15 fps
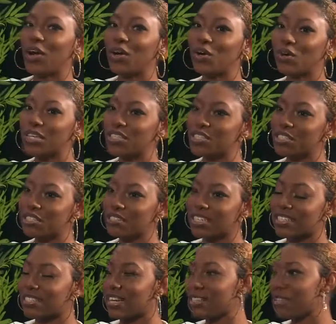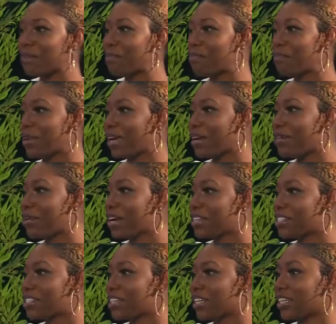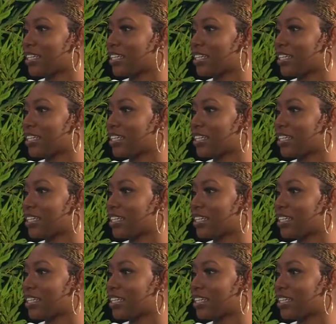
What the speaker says: Who is Shereese? That's a big question.